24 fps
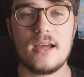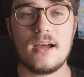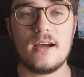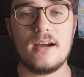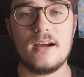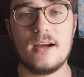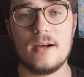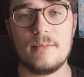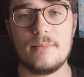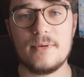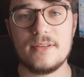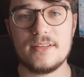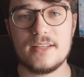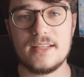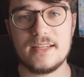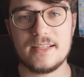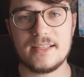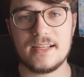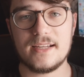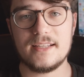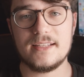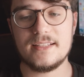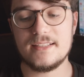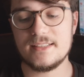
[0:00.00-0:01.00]
But then
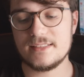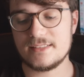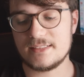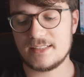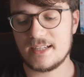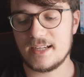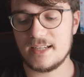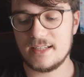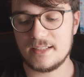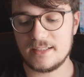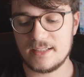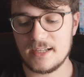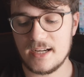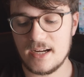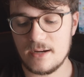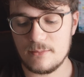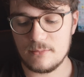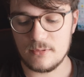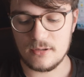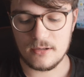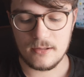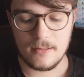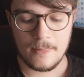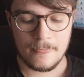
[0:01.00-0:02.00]
again, it is a Canon
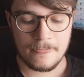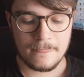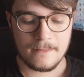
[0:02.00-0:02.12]
camera.